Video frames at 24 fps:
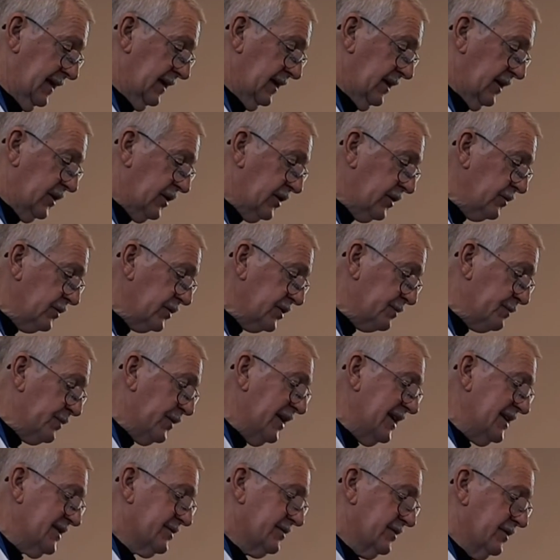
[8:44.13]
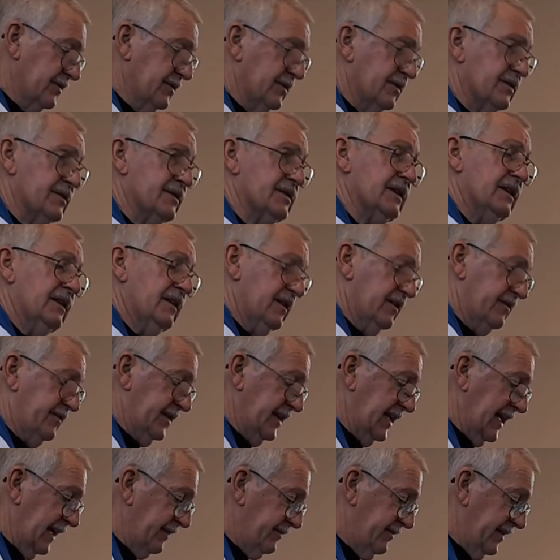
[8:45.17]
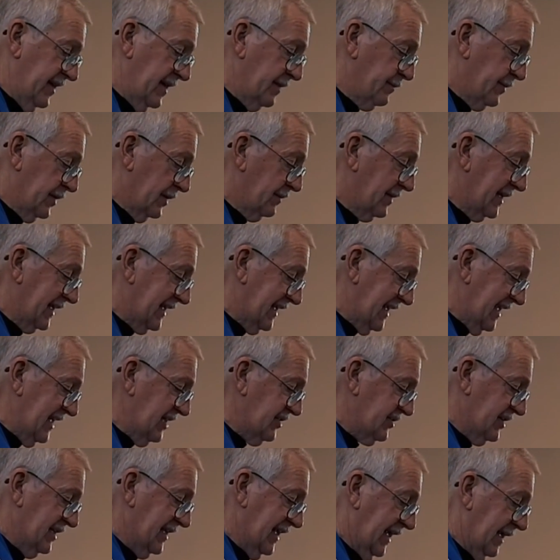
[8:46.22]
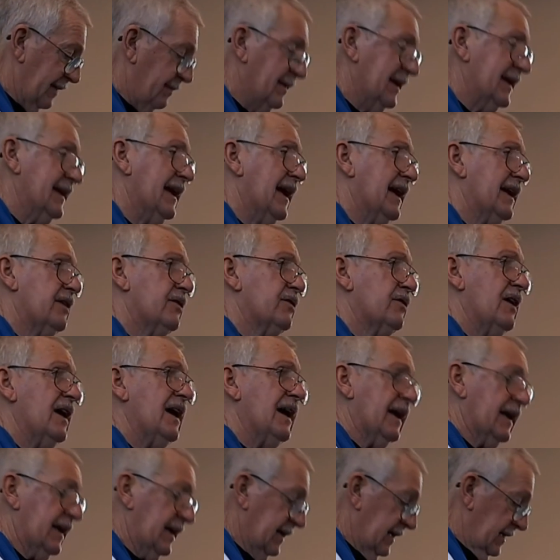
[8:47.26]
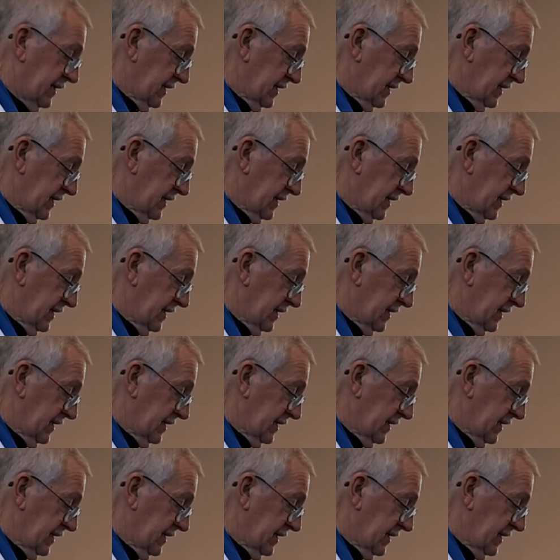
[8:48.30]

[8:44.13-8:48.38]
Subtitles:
Huge press runs of the Advent publication, like Midnight Cry,